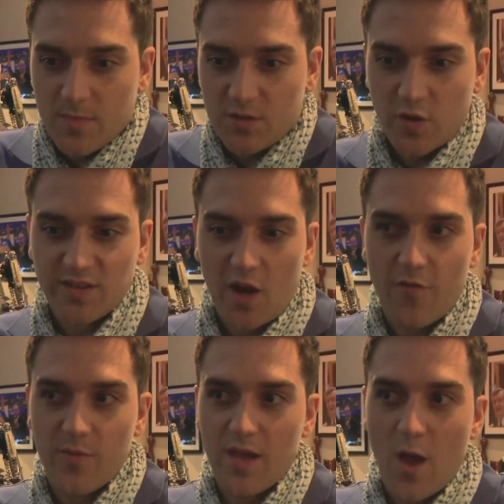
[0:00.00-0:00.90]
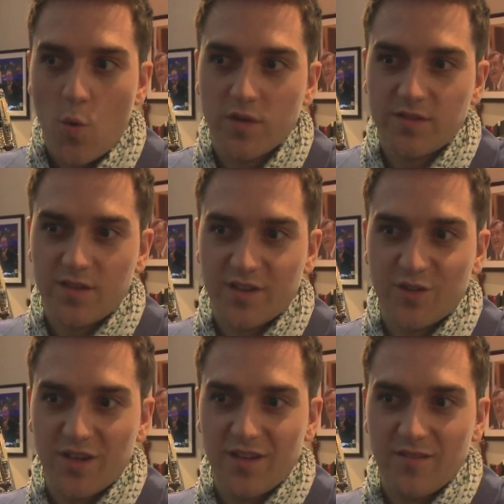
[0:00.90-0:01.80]
So inside of me, I was
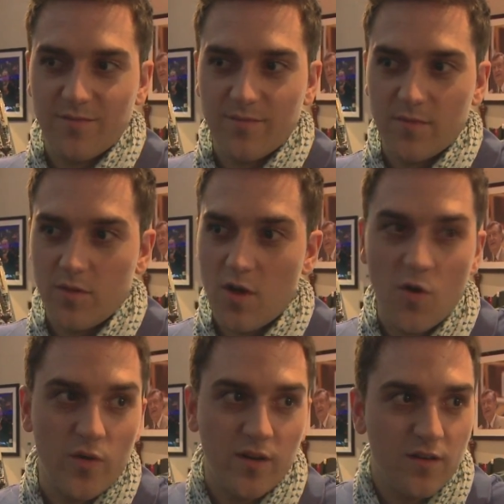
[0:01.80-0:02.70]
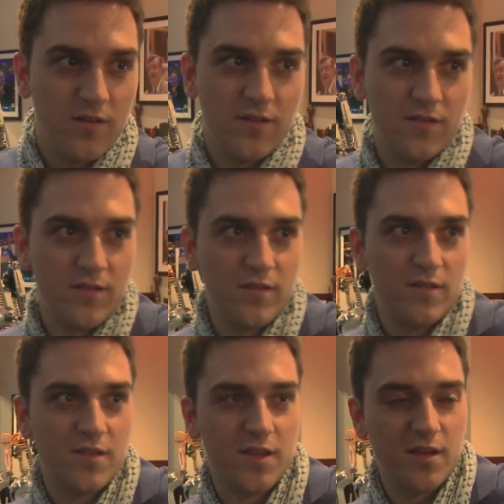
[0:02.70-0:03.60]
actually knowing
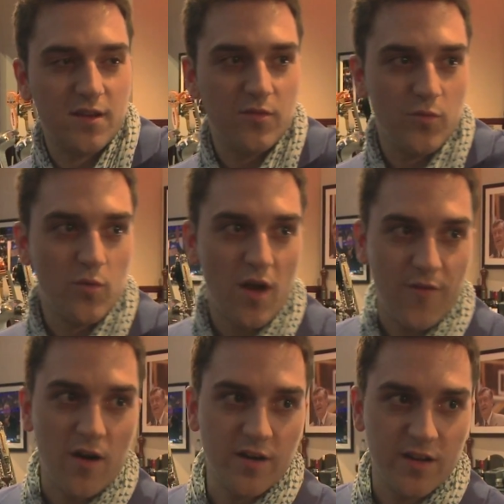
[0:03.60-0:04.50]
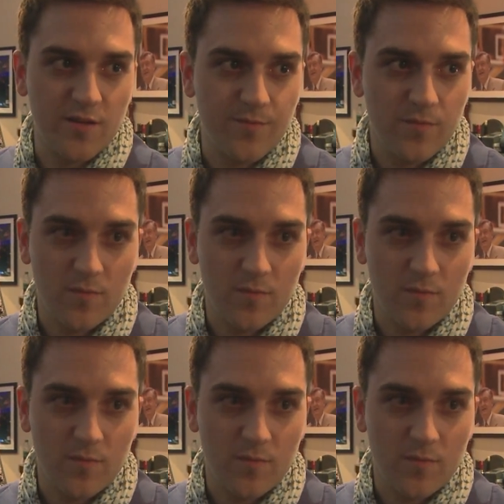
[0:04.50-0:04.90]
that we will have a hard time.